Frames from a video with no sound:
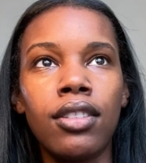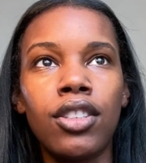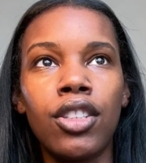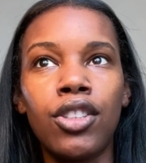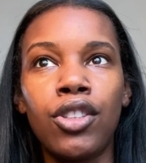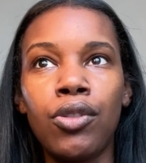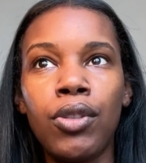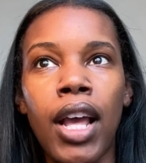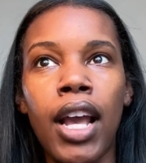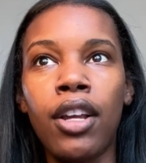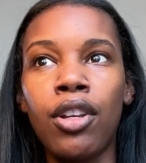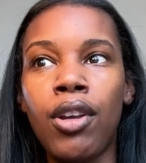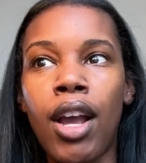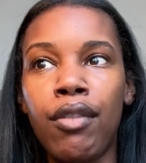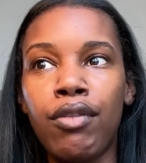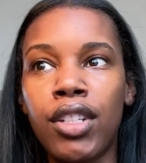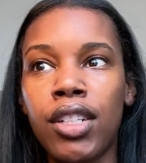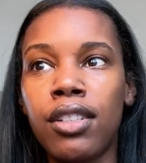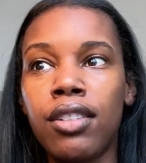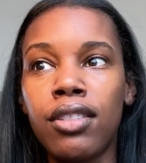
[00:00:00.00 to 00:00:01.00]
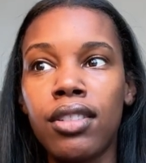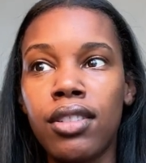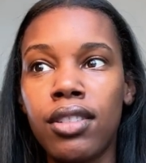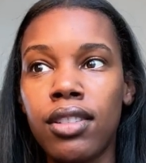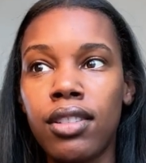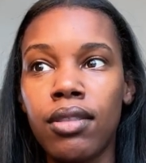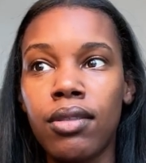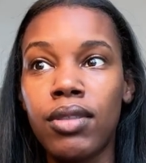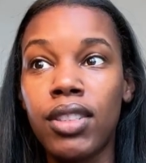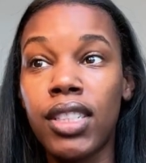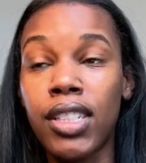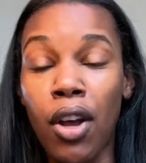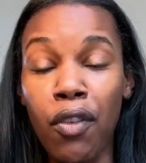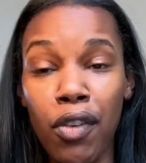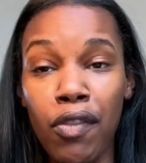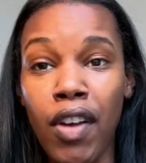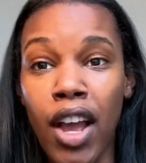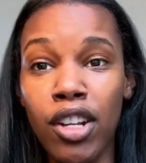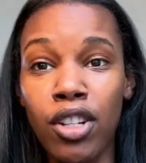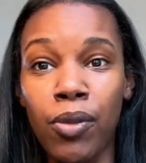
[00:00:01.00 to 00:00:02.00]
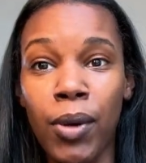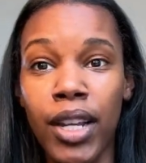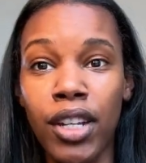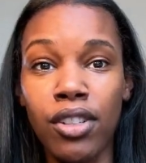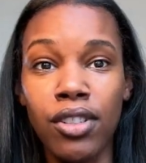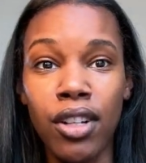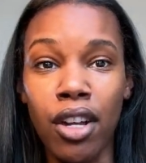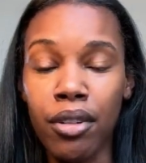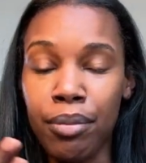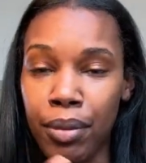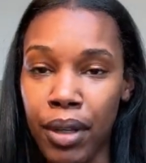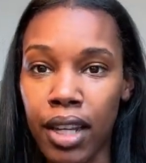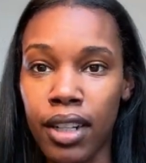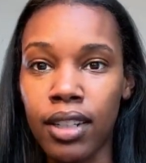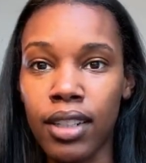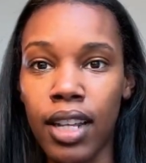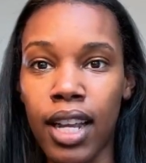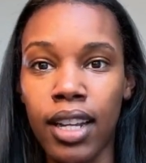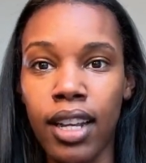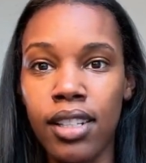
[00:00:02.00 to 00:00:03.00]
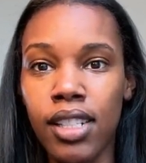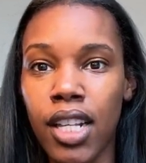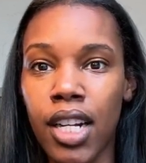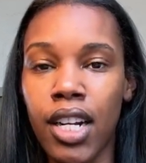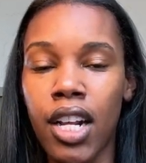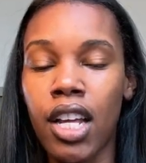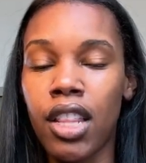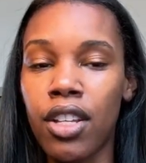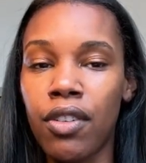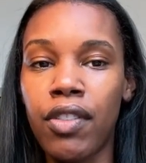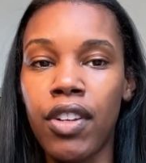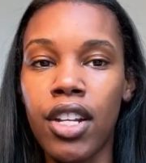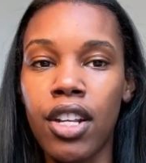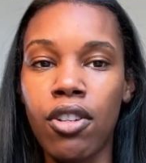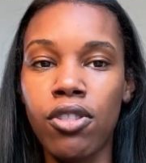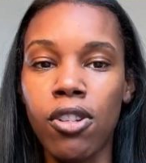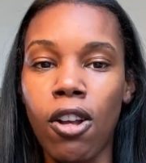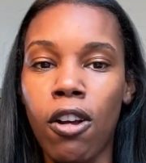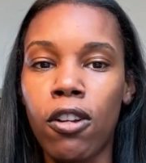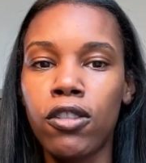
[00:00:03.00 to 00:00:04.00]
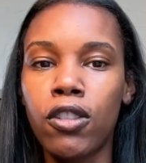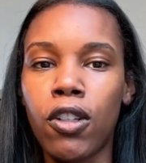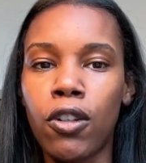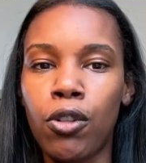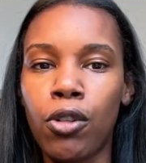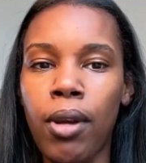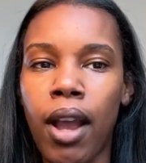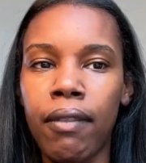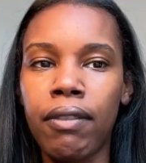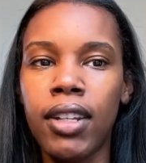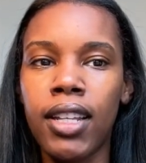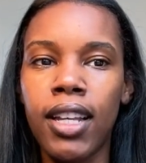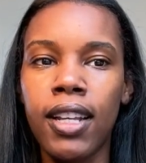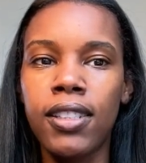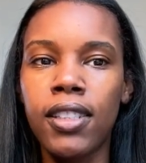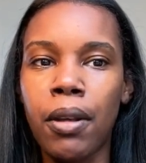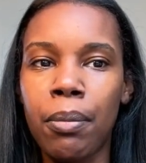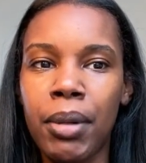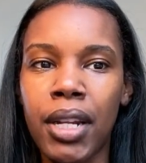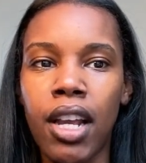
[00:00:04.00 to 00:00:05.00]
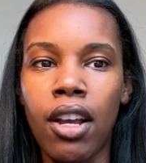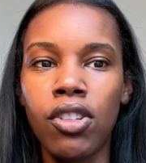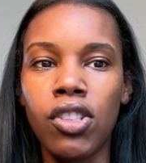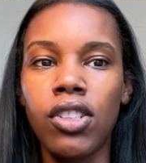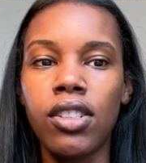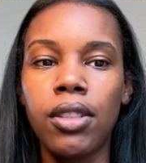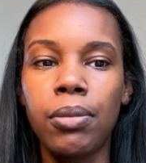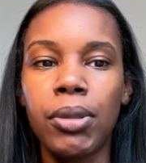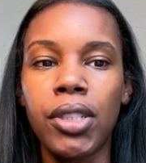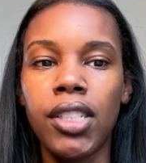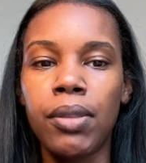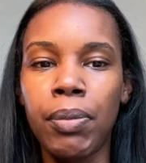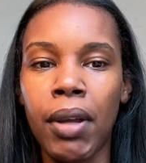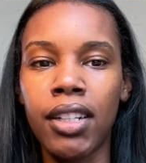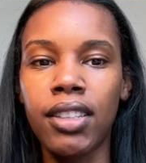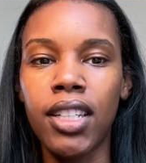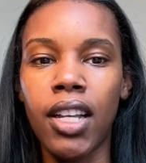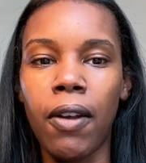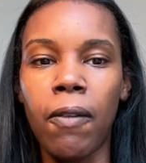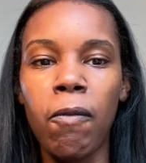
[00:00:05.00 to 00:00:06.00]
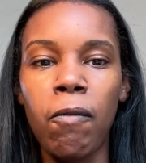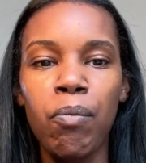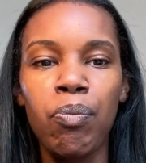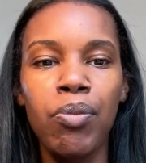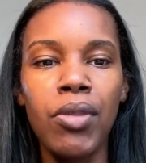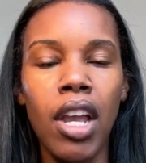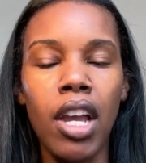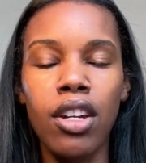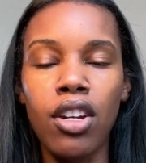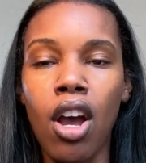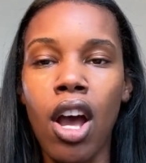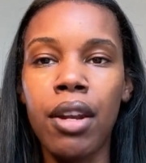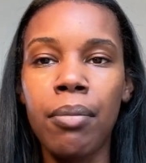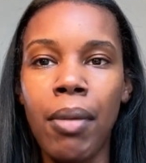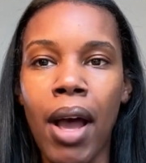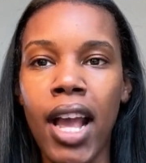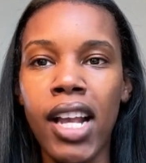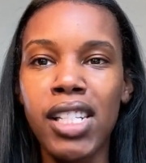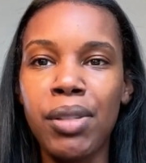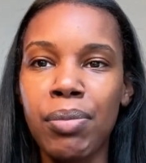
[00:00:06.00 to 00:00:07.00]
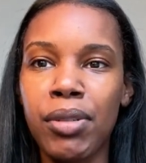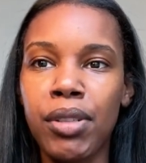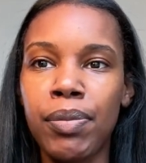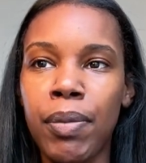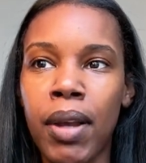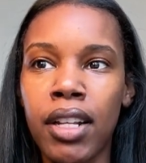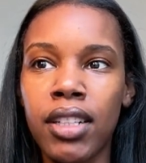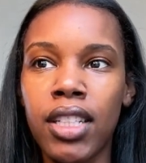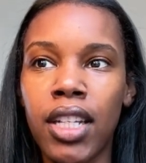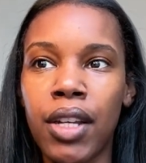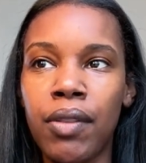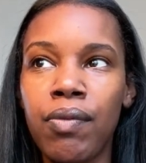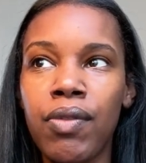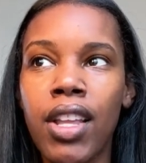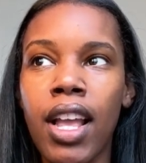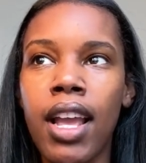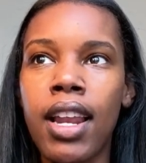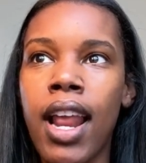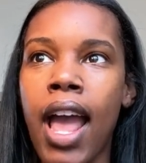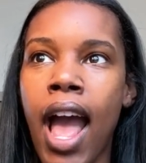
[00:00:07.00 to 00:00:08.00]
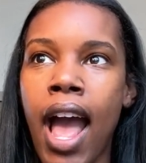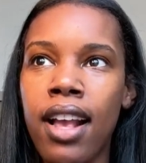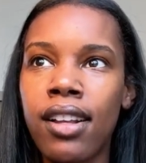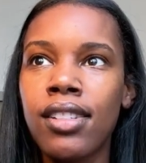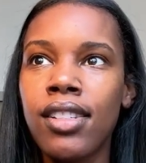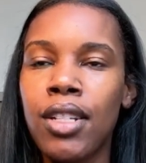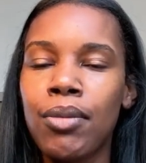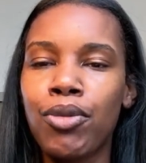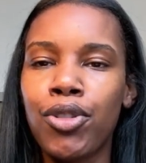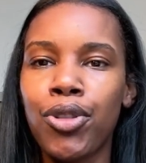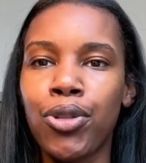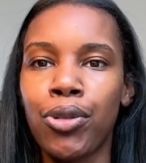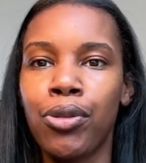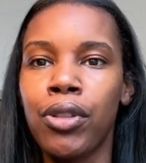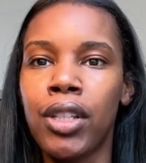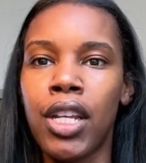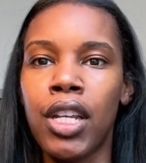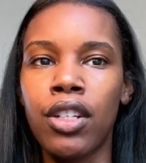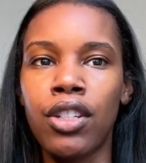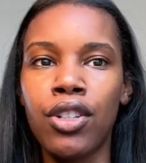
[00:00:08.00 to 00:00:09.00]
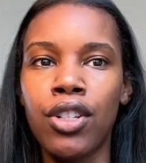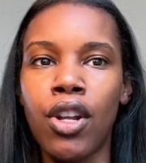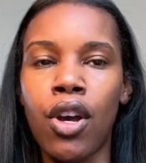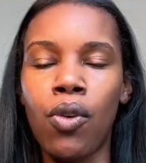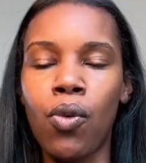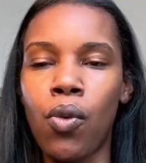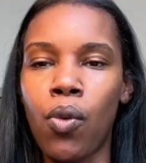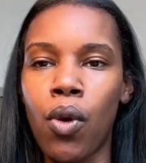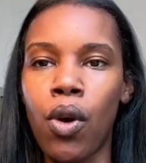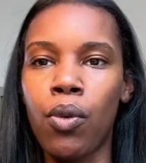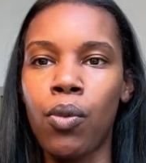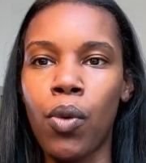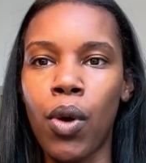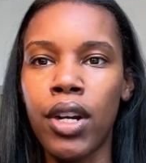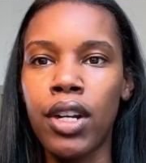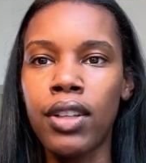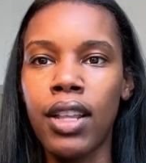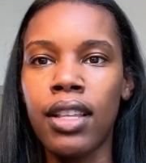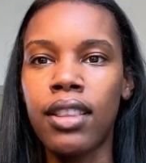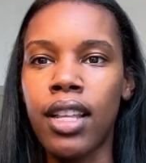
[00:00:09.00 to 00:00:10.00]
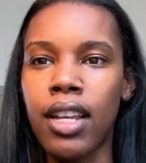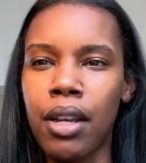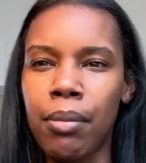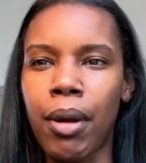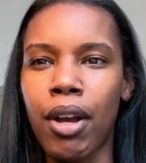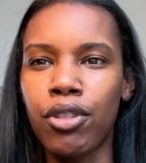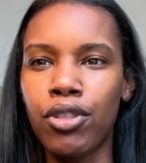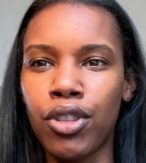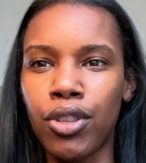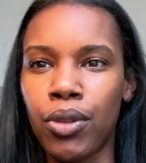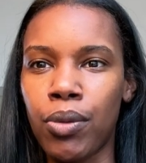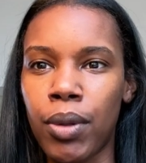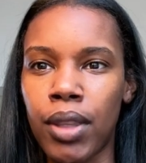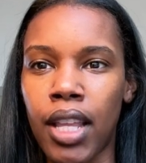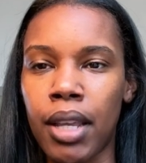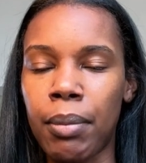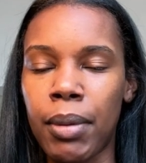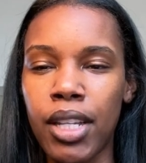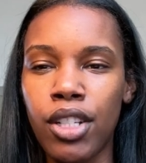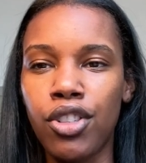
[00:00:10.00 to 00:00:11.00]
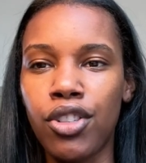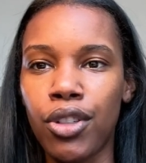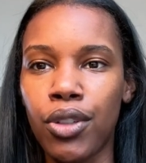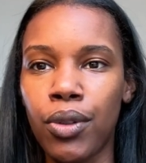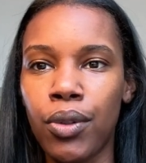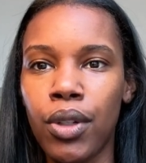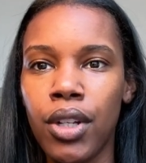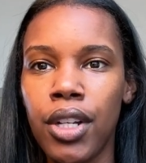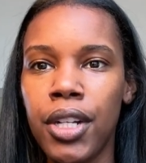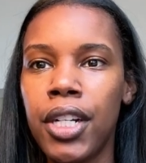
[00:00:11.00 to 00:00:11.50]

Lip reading: to do that, you have to self-evaluate yourself. But like I said in other videos also, you have to get somebody else's perspective, a non-biased perspective, and ask them truly, what do they think about you when they meet you?